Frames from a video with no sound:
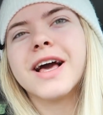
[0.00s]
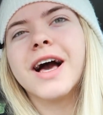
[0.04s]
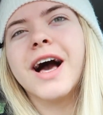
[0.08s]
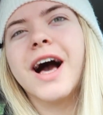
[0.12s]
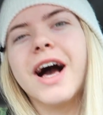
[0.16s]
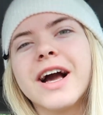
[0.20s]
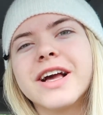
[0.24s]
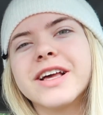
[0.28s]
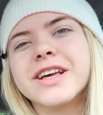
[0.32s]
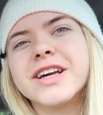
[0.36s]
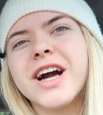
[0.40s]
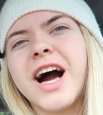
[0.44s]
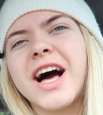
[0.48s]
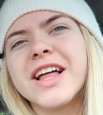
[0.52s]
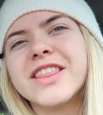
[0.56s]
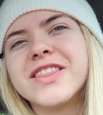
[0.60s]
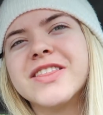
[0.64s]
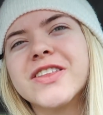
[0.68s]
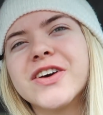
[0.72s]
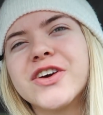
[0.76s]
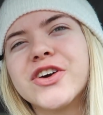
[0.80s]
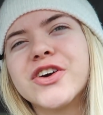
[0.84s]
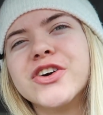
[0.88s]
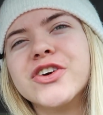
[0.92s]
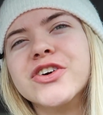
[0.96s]
I got
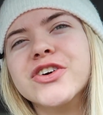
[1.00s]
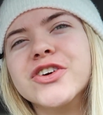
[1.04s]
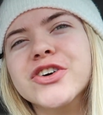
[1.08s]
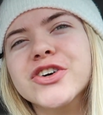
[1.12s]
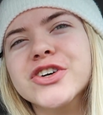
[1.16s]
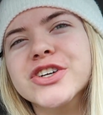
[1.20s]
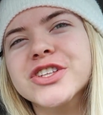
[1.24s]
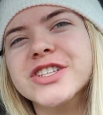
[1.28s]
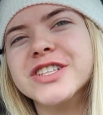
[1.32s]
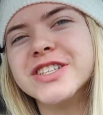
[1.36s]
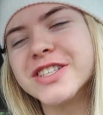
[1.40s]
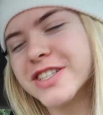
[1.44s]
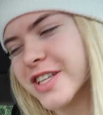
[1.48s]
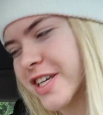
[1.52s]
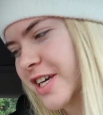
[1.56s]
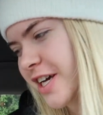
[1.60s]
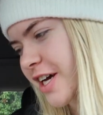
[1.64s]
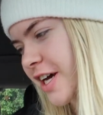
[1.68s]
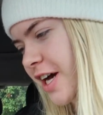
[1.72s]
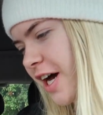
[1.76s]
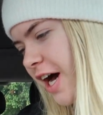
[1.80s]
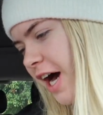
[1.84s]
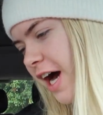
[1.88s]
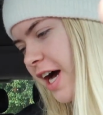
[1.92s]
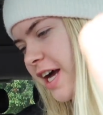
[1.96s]
the goods.
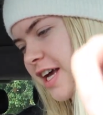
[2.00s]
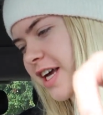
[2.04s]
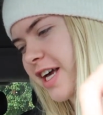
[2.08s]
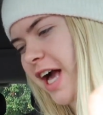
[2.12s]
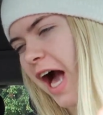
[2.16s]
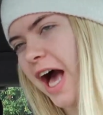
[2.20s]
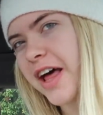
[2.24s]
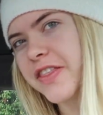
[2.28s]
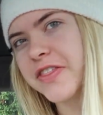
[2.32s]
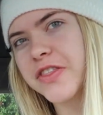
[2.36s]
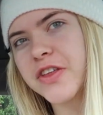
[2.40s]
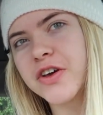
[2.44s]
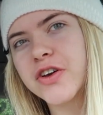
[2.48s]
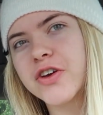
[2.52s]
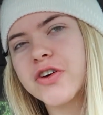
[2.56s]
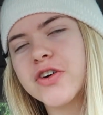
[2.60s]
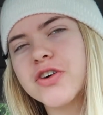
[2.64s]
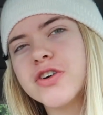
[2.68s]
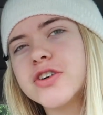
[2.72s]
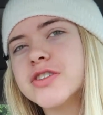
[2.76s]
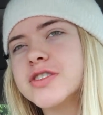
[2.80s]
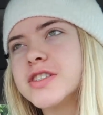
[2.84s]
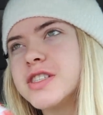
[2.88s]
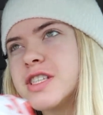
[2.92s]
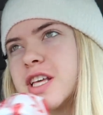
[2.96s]
I got the
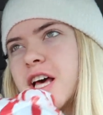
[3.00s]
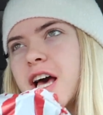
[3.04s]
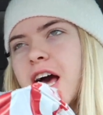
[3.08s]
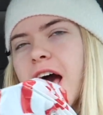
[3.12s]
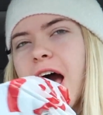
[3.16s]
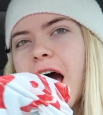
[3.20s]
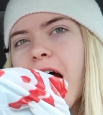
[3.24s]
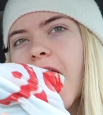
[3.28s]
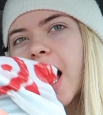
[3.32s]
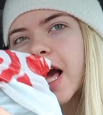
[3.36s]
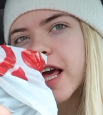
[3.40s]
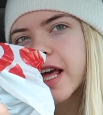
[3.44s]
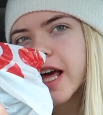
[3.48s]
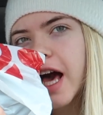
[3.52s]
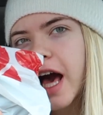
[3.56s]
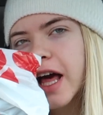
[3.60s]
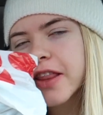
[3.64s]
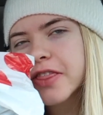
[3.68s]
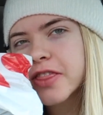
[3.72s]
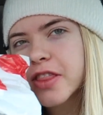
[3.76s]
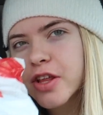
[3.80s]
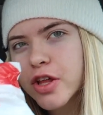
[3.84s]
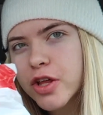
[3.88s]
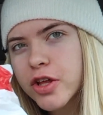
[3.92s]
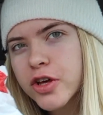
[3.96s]
goods. I
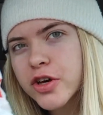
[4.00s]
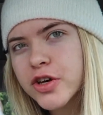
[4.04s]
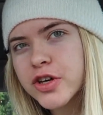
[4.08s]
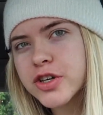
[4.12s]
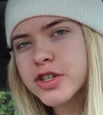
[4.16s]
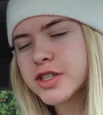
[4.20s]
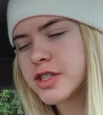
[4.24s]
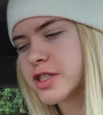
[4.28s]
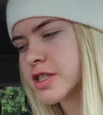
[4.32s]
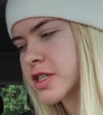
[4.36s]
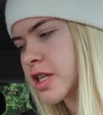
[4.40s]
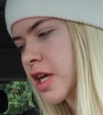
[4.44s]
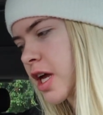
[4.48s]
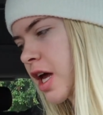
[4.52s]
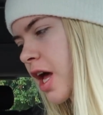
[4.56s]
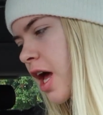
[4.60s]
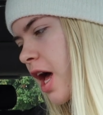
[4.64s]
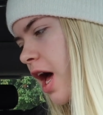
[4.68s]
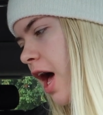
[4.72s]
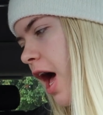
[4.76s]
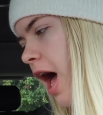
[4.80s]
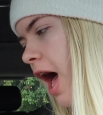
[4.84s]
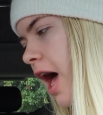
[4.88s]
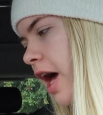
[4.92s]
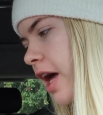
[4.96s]
got the goods.
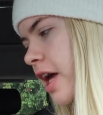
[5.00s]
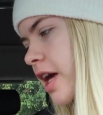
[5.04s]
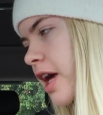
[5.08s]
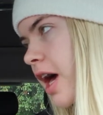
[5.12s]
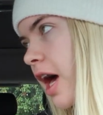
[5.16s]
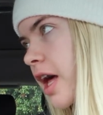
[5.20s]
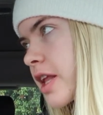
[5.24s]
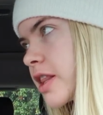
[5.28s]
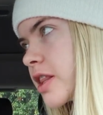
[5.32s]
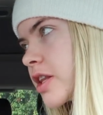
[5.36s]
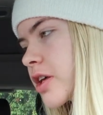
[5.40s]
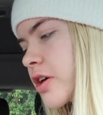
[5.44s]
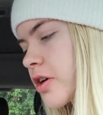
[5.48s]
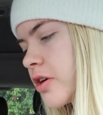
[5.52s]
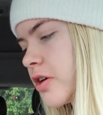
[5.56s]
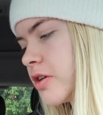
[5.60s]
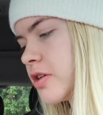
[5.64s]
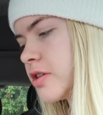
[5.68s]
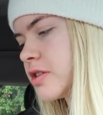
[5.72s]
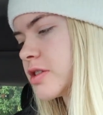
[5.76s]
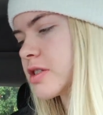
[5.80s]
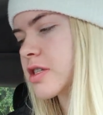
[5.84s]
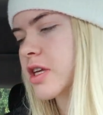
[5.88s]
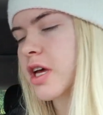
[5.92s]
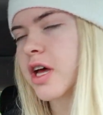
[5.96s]
I got the
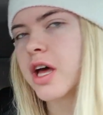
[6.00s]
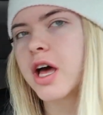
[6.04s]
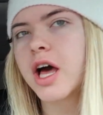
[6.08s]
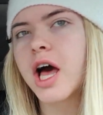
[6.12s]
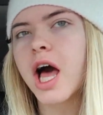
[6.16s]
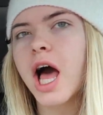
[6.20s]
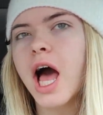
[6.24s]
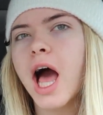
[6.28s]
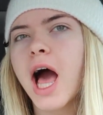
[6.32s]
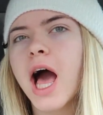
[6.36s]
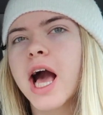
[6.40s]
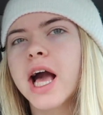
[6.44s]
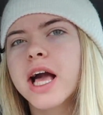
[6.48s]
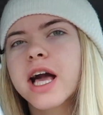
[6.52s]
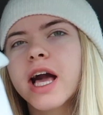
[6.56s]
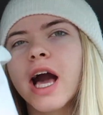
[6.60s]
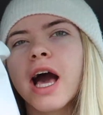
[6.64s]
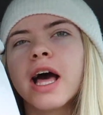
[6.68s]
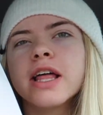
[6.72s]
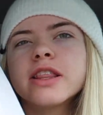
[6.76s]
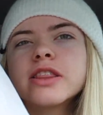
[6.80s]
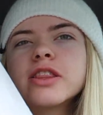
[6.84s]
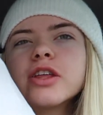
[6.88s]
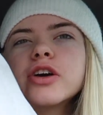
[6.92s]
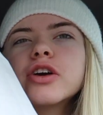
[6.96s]
goods. I
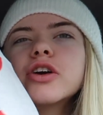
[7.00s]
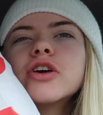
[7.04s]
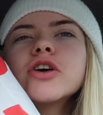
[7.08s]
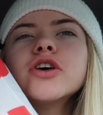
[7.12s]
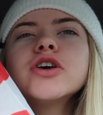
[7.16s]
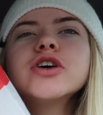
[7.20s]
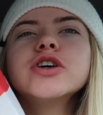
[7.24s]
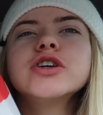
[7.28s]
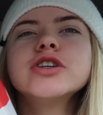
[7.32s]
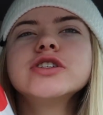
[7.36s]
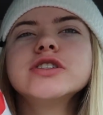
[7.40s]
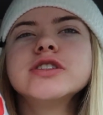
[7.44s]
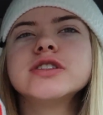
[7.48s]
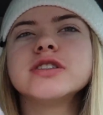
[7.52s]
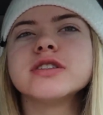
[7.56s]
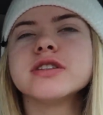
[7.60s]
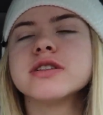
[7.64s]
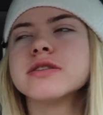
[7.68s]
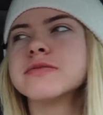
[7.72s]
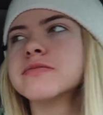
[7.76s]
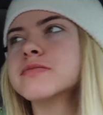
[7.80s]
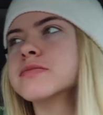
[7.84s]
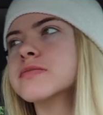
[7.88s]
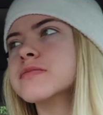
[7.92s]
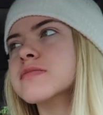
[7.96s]
got the
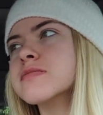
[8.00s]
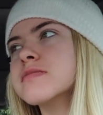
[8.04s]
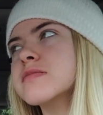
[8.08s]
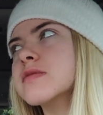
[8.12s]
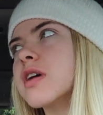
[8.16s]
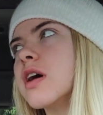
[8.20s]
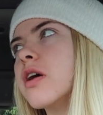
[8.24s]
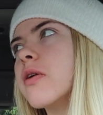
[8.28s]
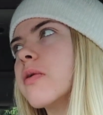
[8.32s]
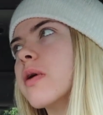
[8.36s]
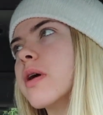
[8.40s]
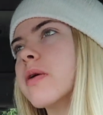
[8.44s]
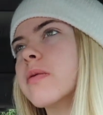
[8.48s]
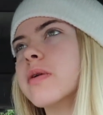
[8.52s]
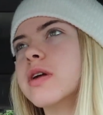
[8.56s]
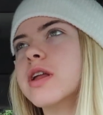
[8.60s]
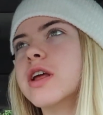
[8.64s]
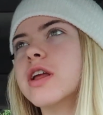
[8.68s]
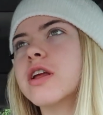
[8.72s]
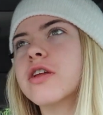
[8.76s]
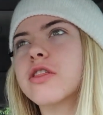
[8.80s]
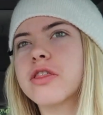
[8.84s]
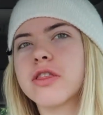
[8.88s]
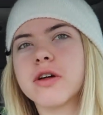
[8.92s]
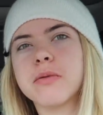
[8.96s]
goods. Oh wait, we
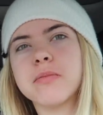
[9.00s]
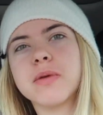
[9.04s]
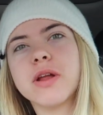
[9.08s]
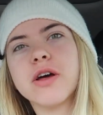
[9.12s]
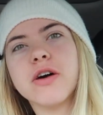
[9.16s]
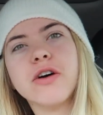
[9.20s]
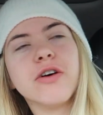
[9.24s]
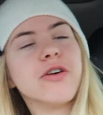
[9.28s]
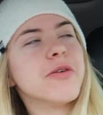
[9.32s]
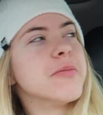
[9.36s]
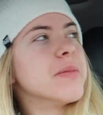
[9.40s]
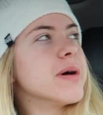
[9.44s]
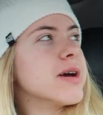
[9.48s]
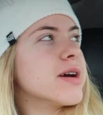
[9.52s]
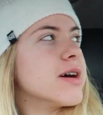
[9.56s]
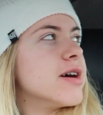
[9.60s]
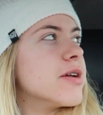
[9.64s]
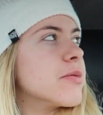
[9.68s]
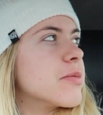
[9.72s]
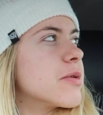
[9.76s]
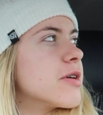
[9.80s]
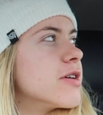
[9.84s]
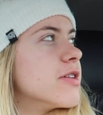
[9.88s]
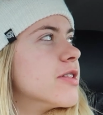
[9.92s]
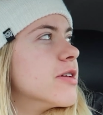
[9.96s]
need a thumbnail. Oh my
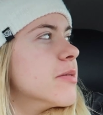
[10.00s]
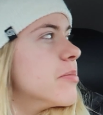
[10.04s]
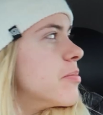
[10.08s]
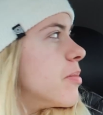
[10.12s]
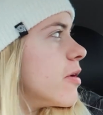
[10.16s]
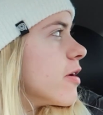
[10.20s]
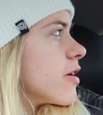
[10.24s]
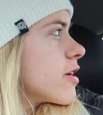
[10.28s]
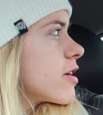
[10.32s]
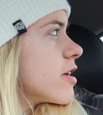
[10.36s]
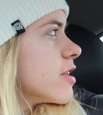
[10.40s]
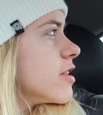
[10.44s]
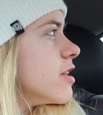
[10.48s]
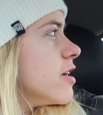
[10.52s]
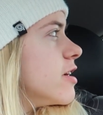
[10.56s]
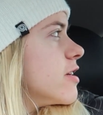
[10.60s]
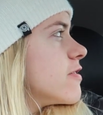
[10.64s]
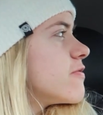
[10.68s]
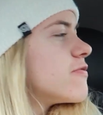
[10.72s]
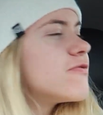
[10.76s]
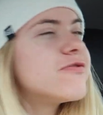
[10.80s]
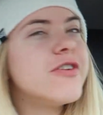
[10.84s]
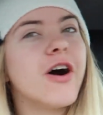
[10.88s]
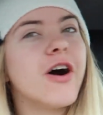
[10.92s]
god, we're in the parking lot.